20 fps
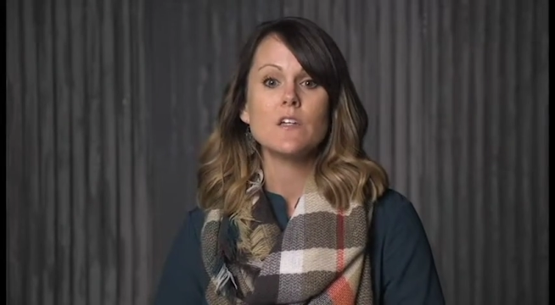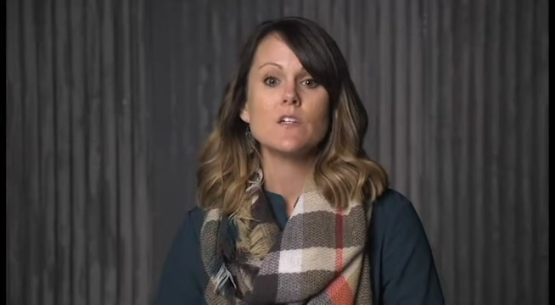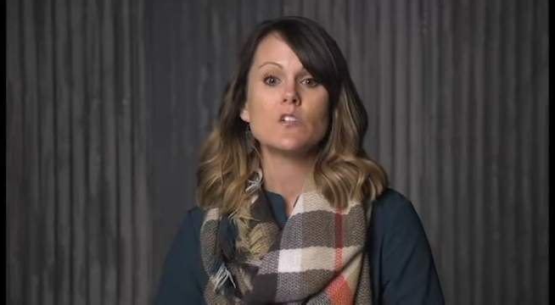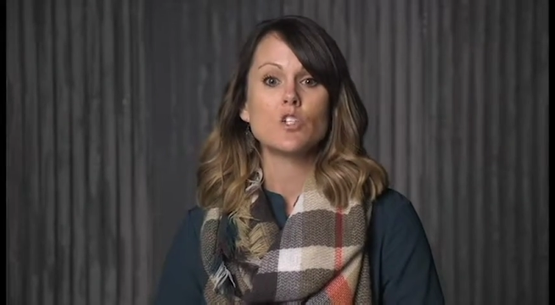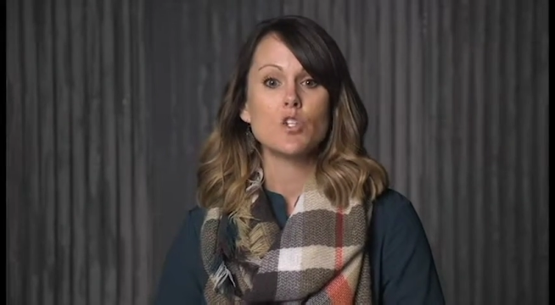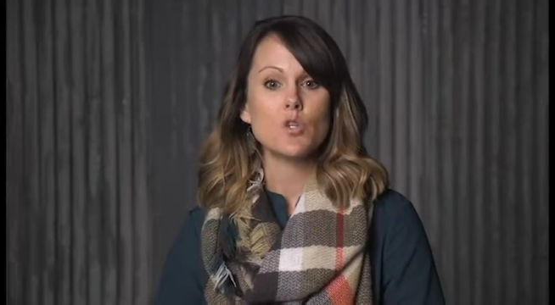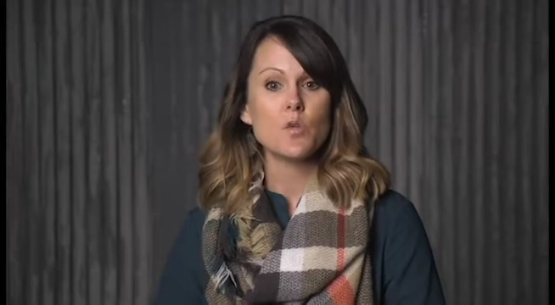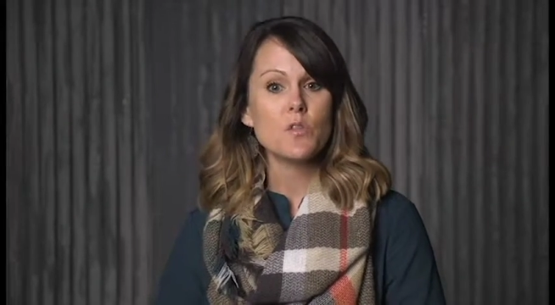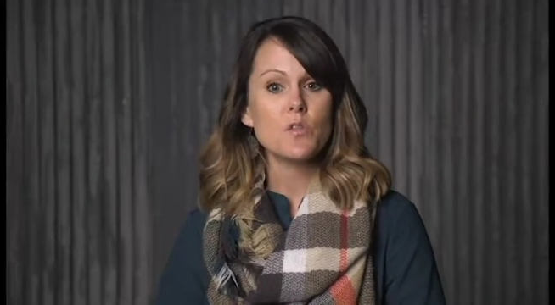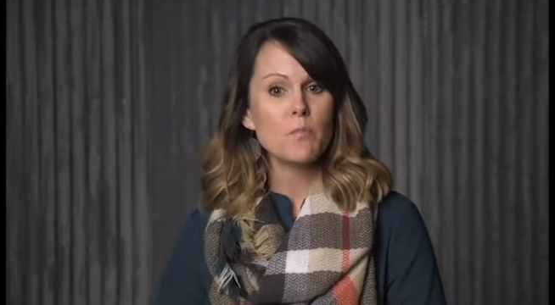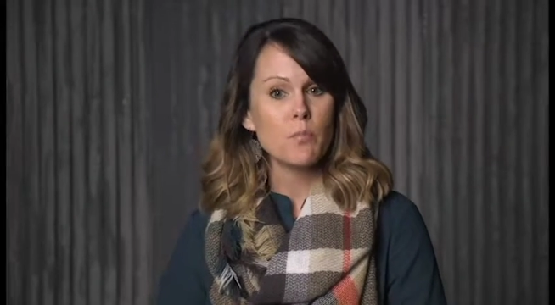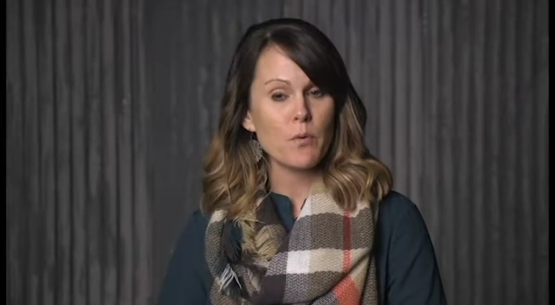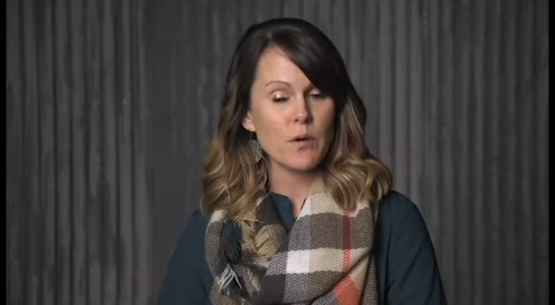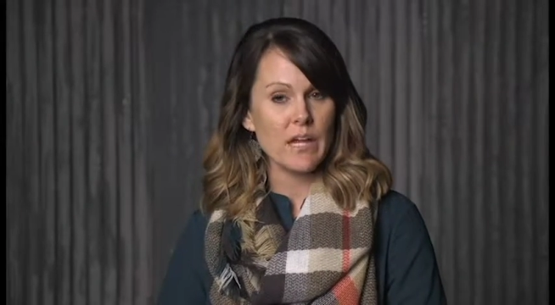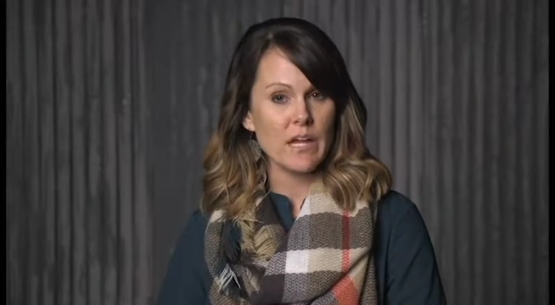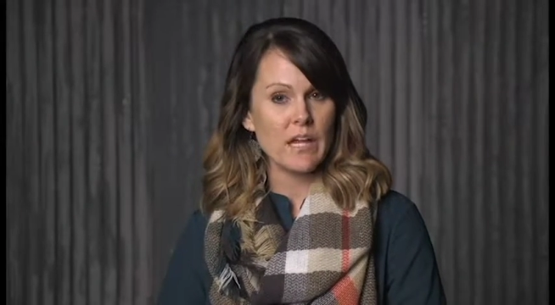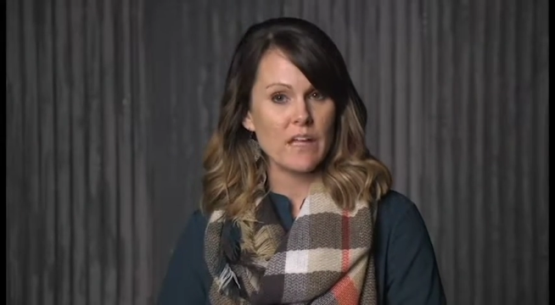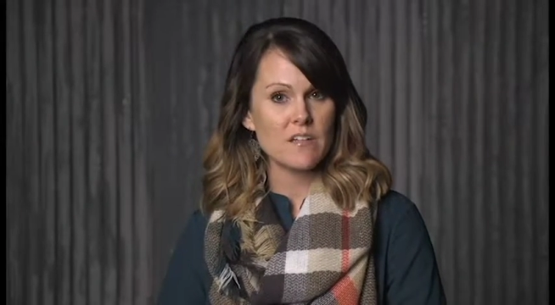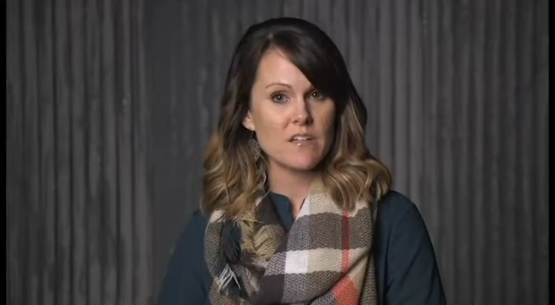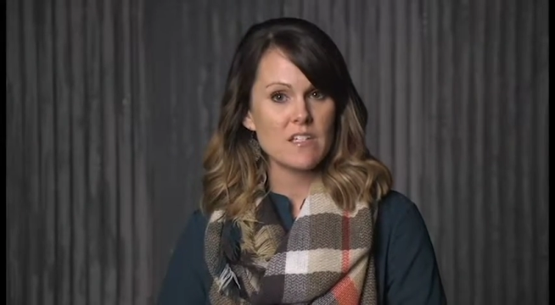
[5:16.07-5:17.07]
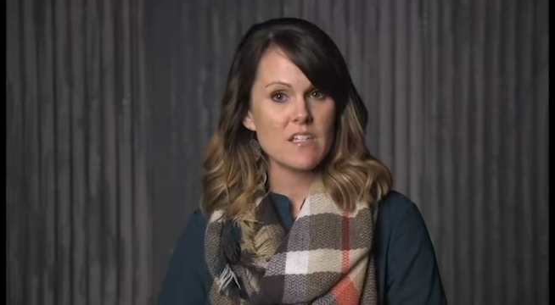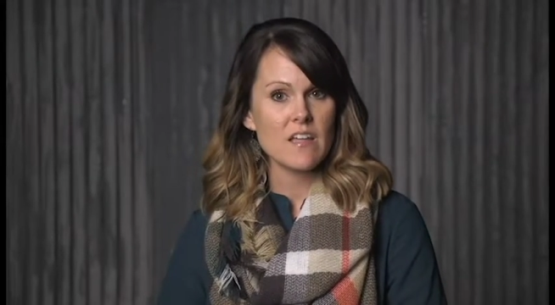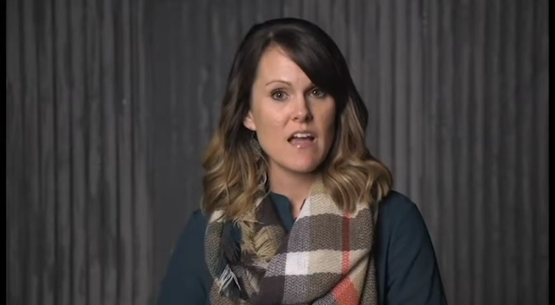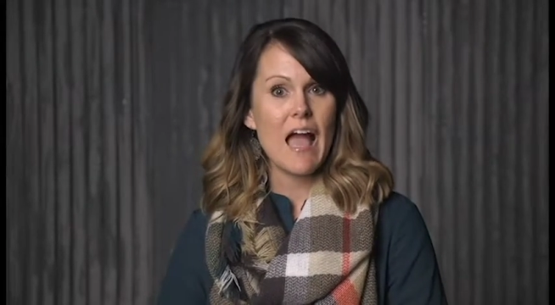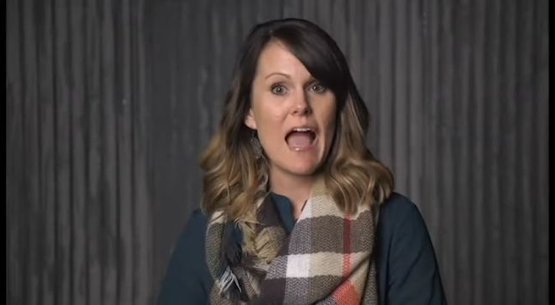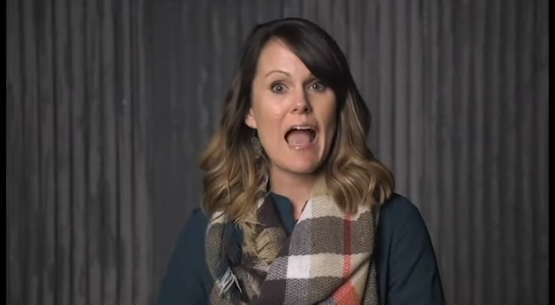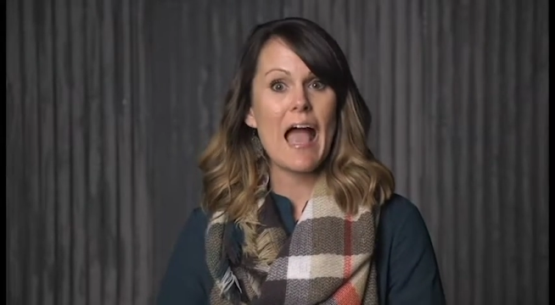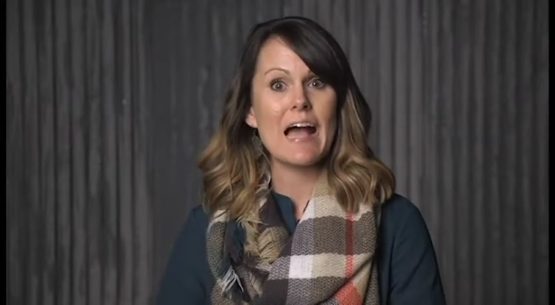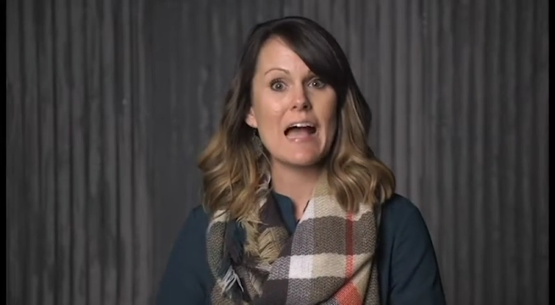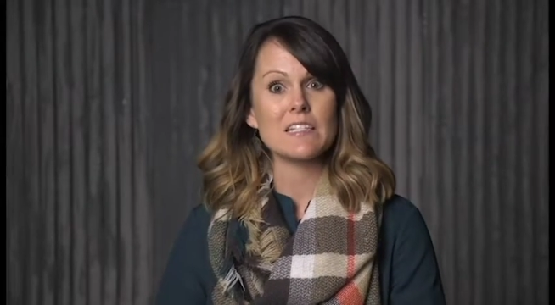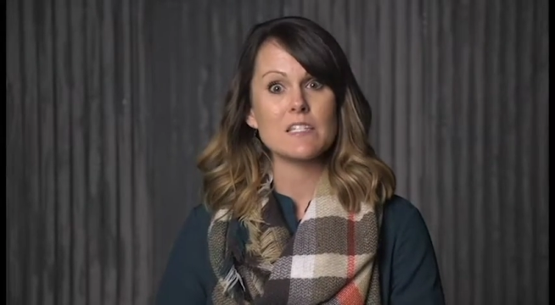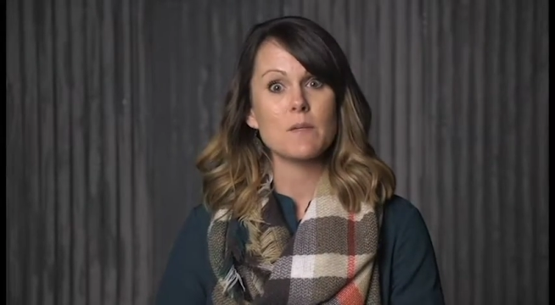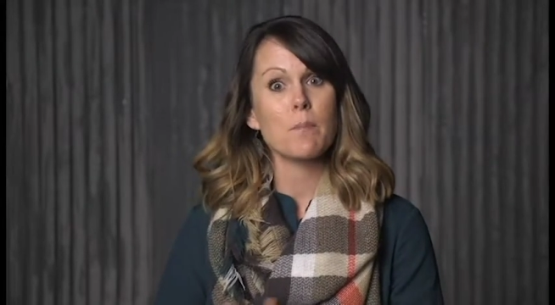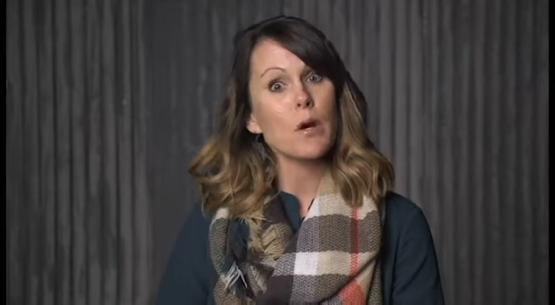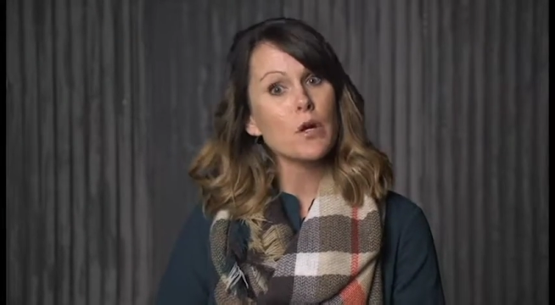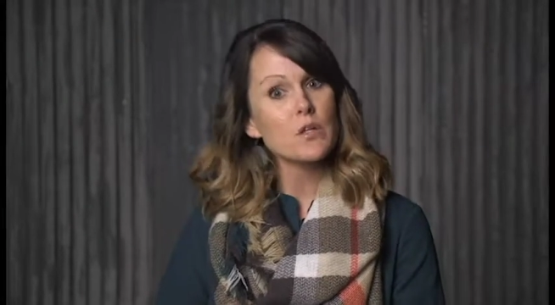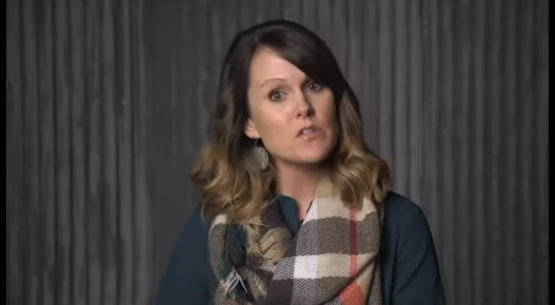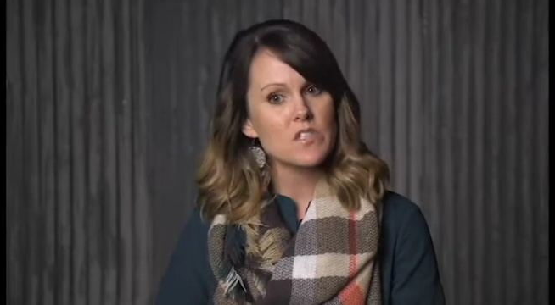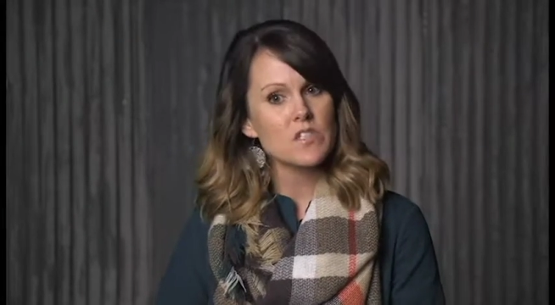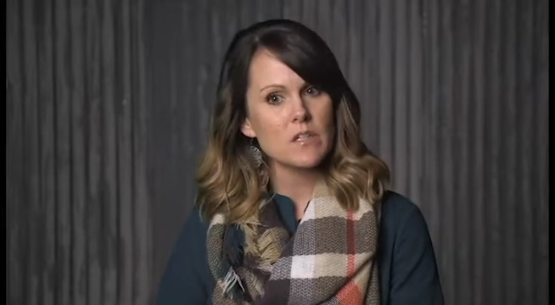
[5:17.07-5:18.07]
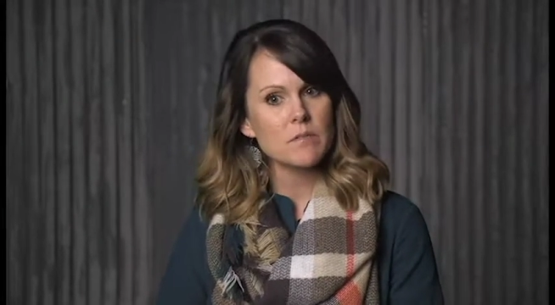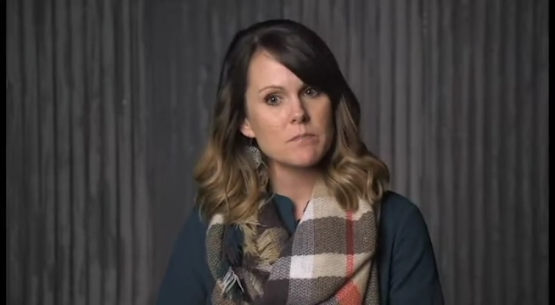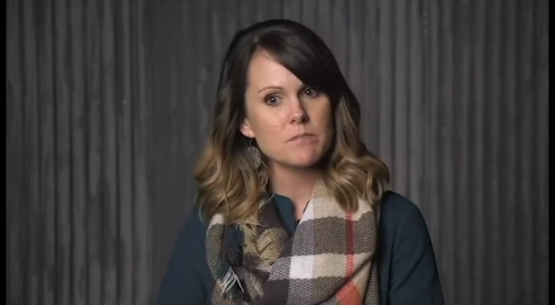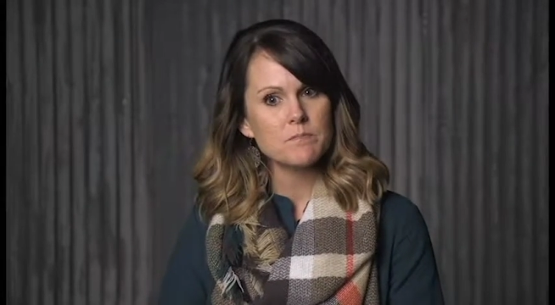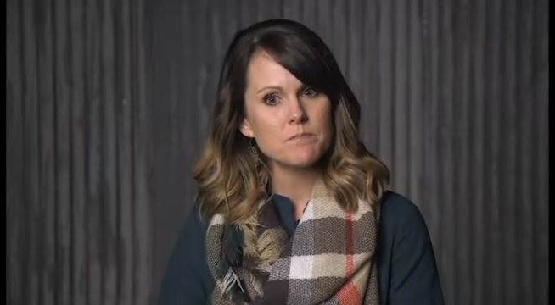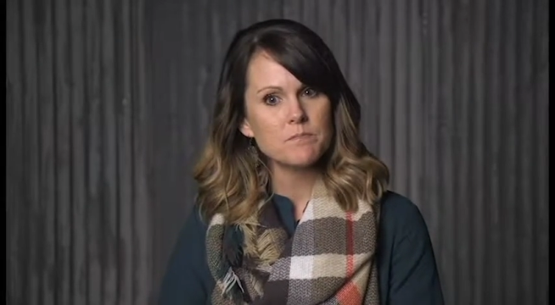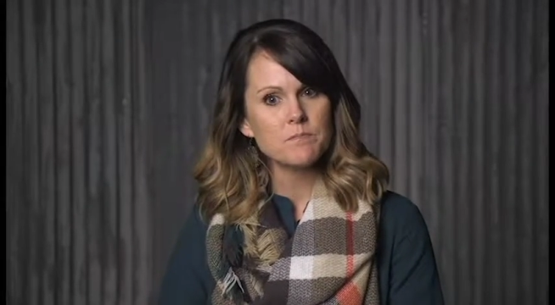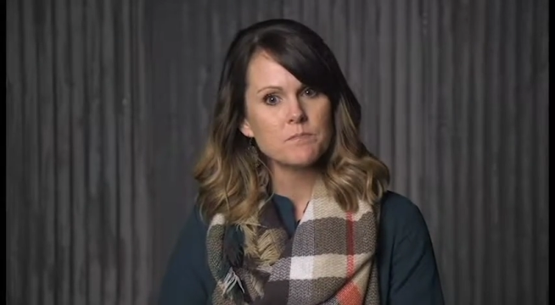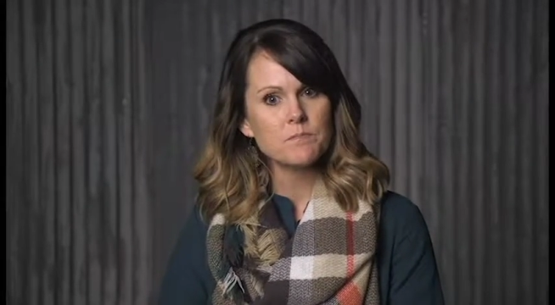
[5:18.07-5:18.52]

to the brand as a person.